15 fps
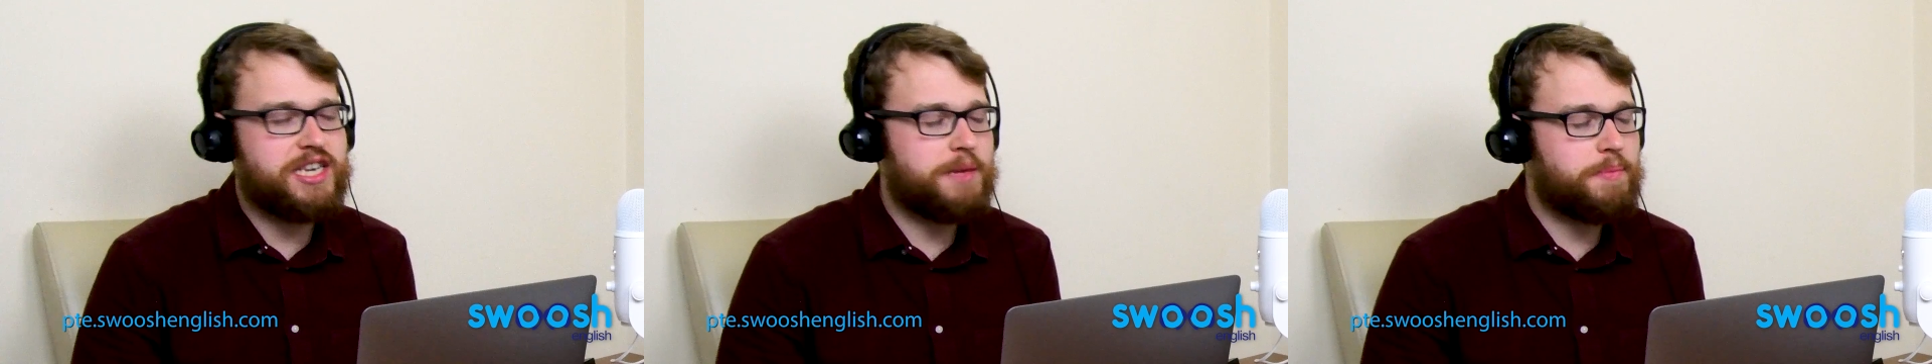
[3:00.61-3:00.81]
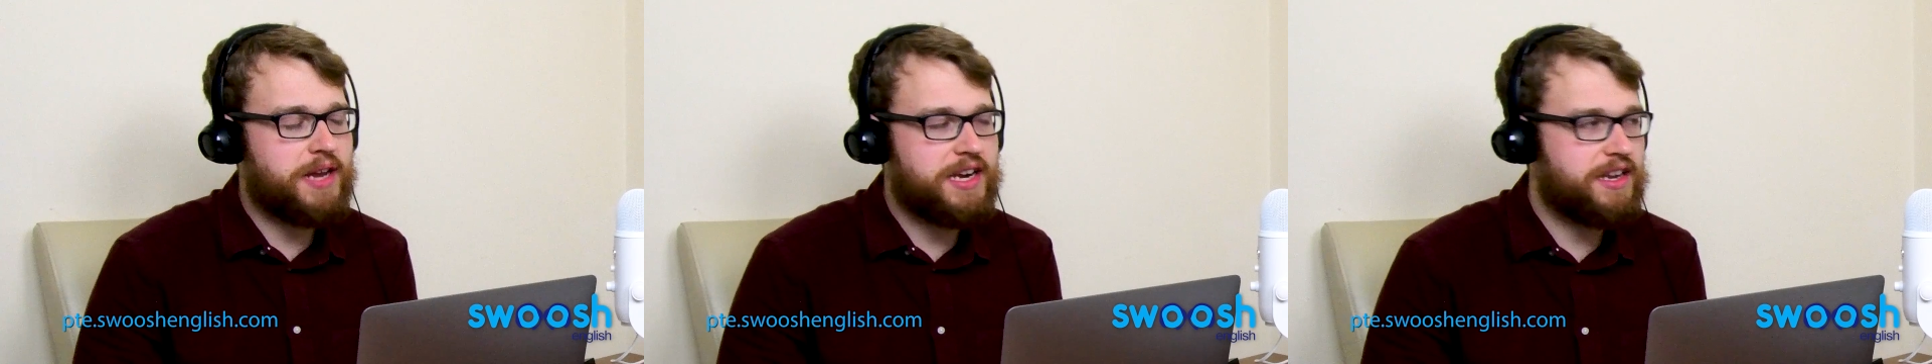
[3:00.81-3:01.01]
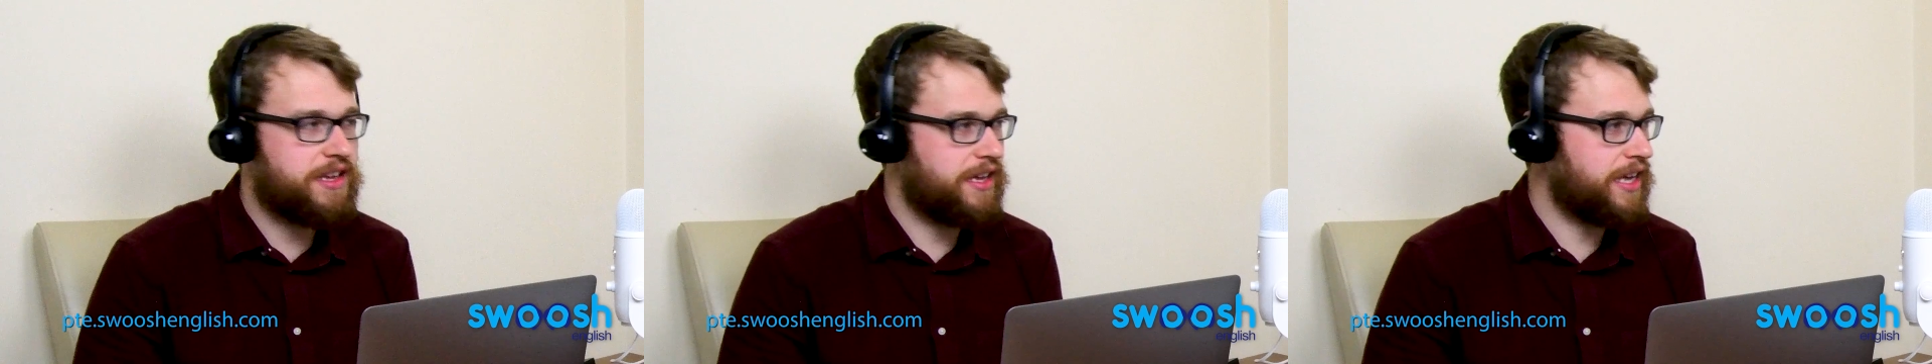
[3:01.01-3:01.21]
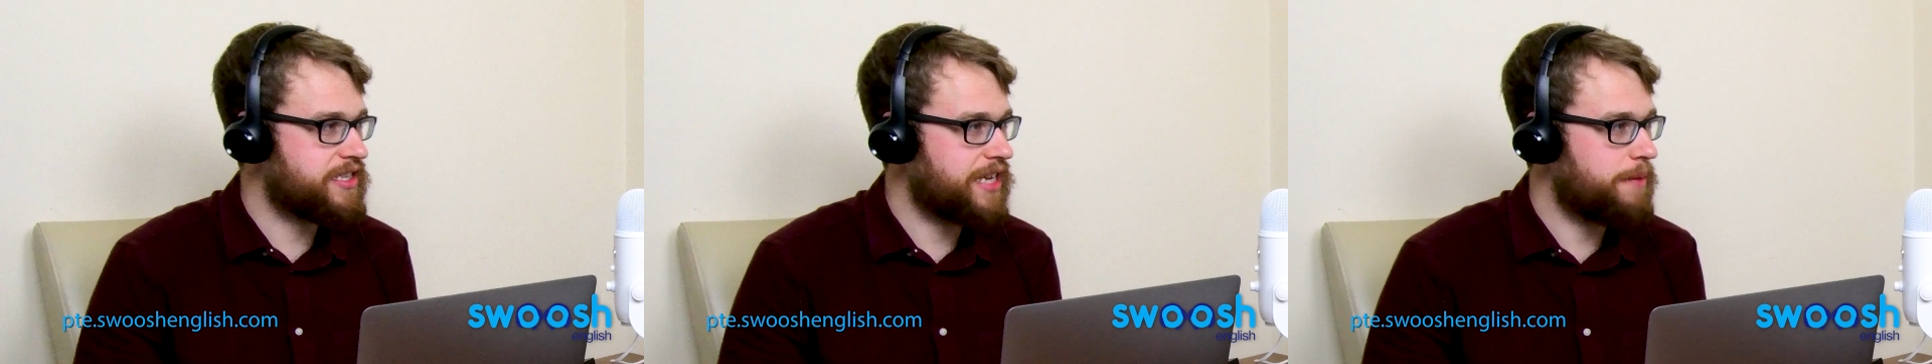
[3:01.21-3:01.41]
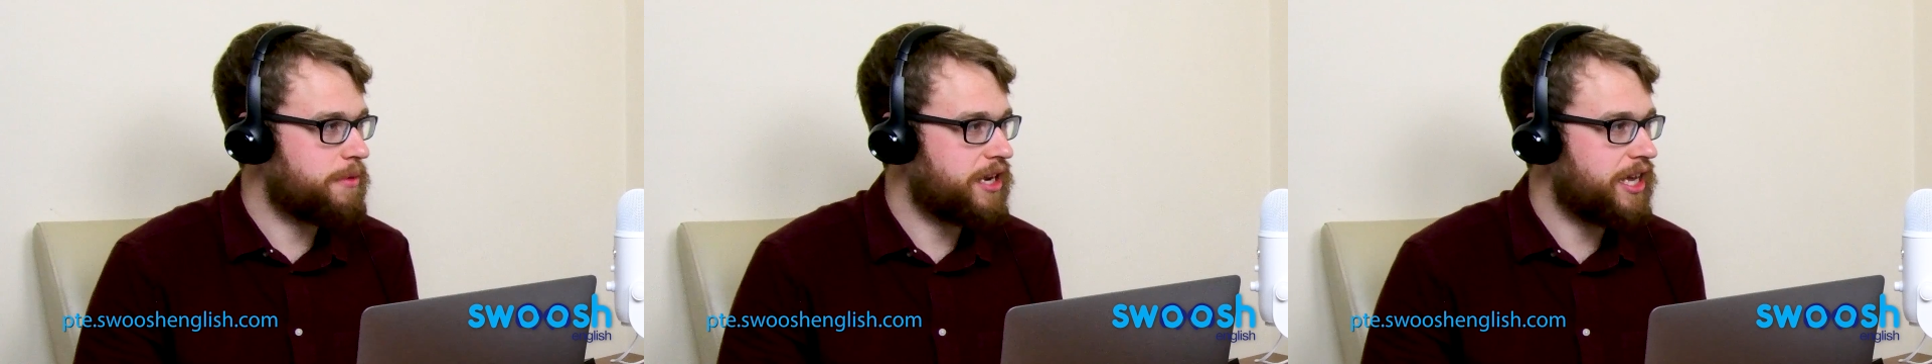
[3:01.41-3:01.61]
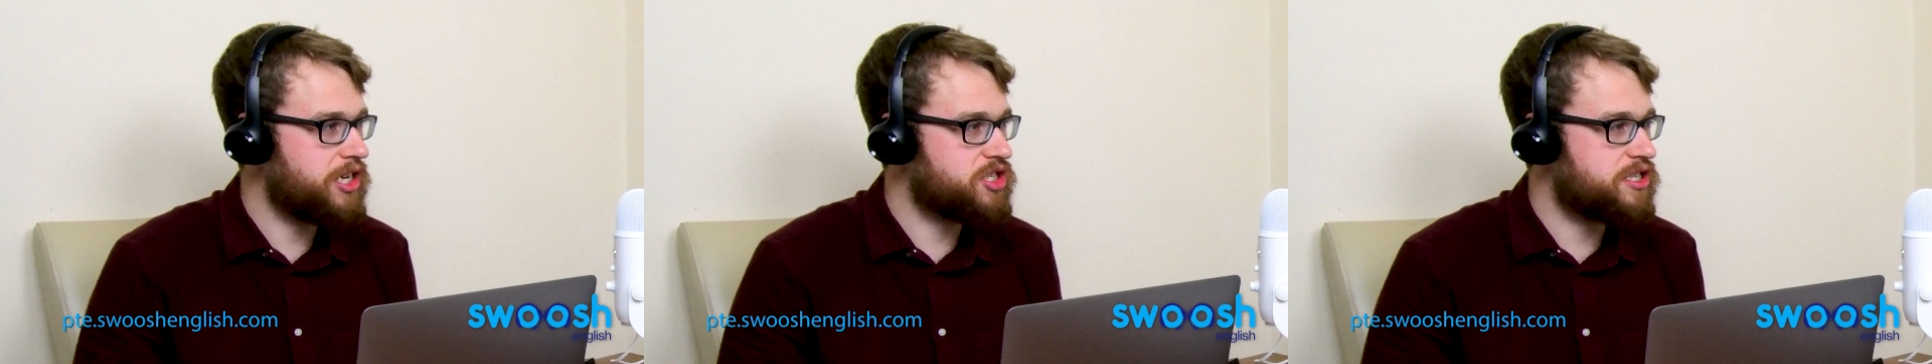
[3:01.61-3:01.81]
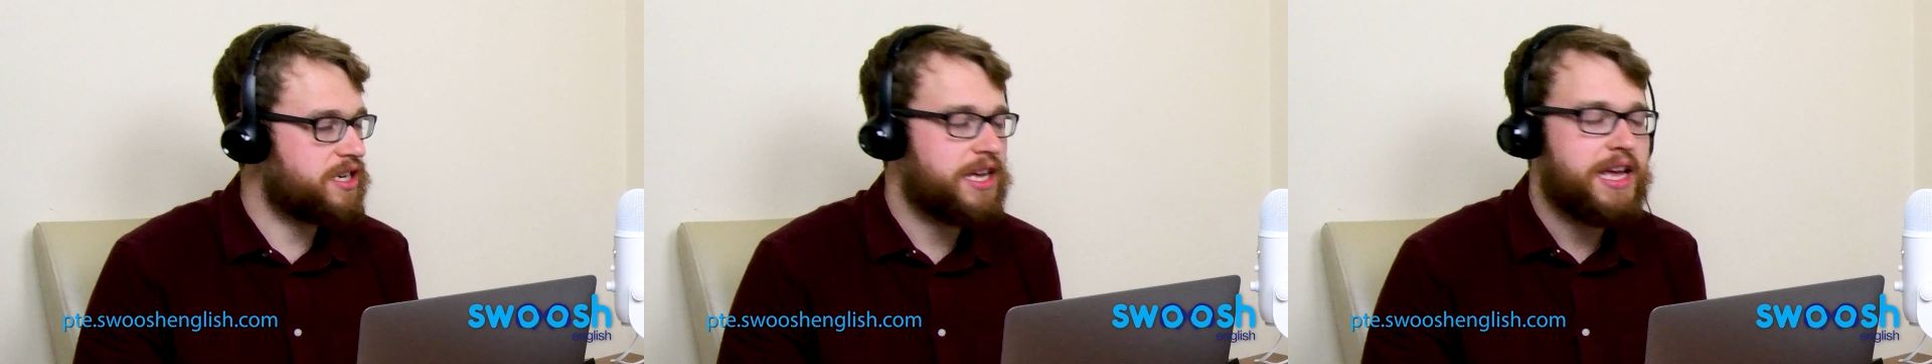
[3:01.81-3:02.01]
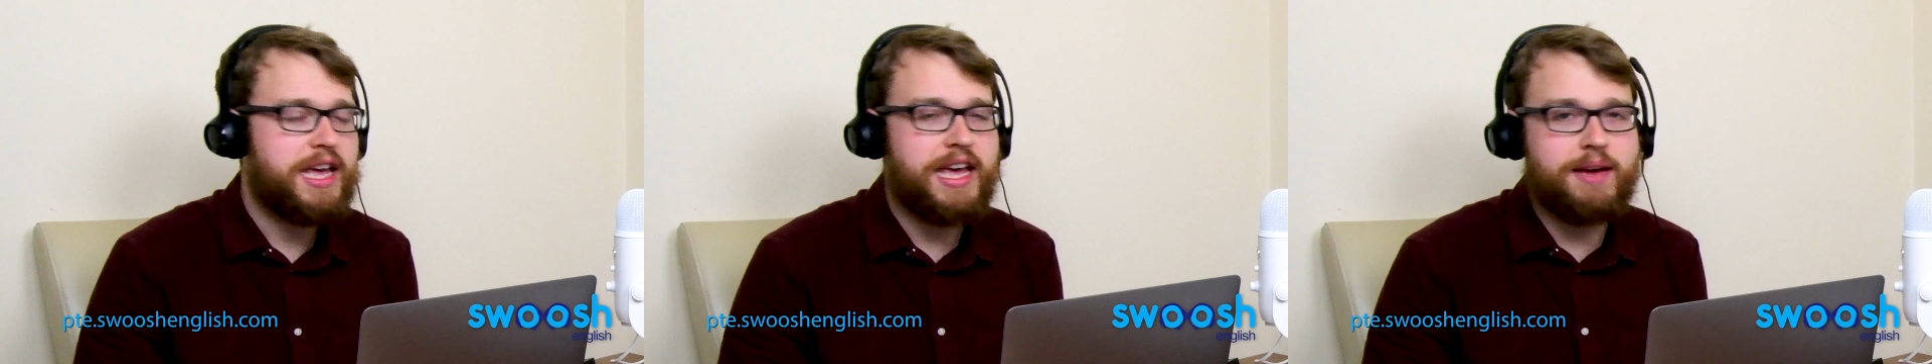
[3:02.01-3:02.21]
in the PTE
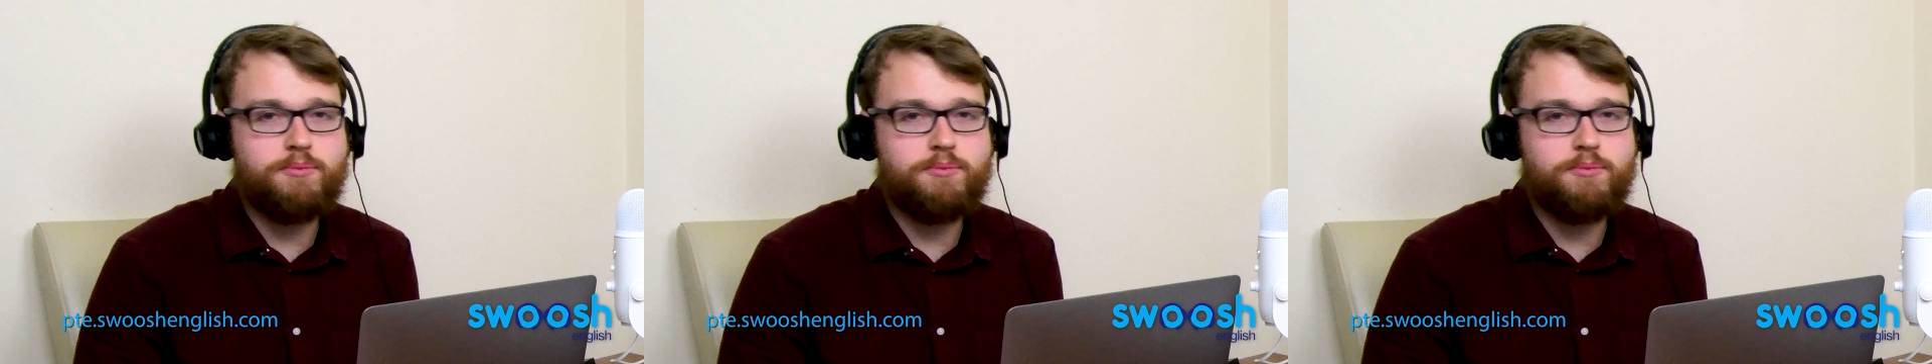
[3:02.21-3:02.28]
examination